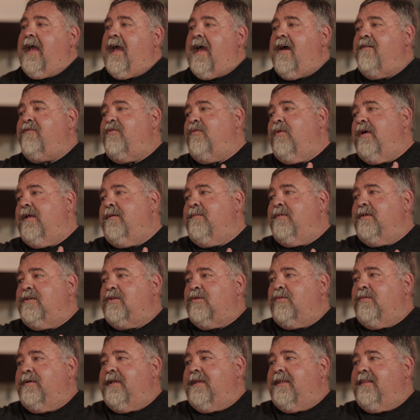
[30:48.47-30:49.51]
Halfway
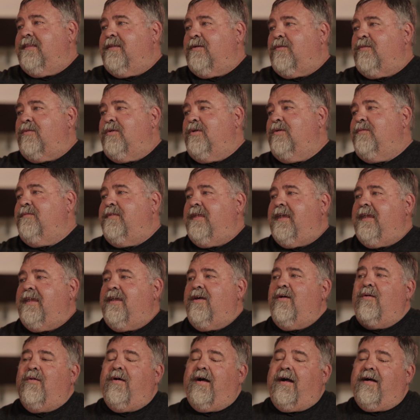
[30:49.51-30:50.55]
between the room
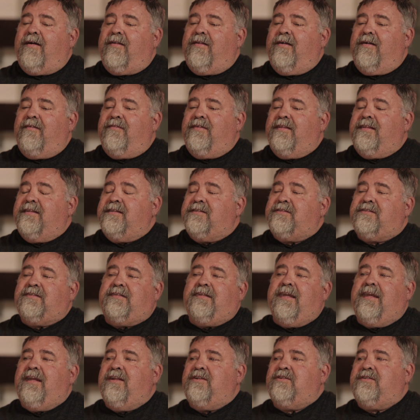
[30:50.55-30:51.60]
they go out of and the
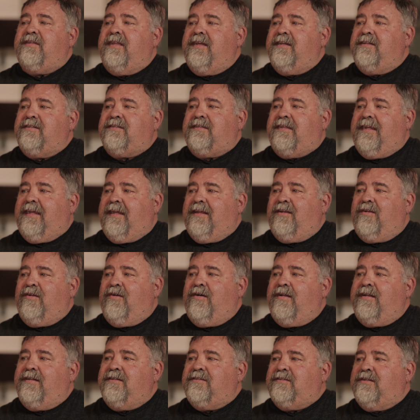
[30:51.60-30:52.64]
stage they
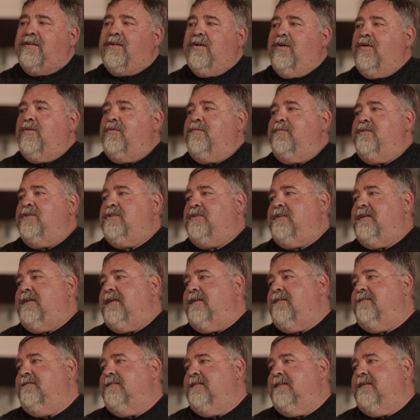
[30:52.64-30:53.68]
stand on is a Coke
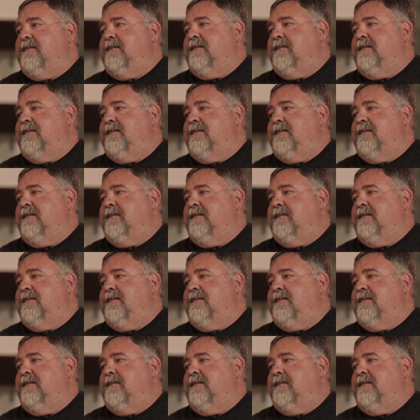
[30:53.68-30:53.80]
machine.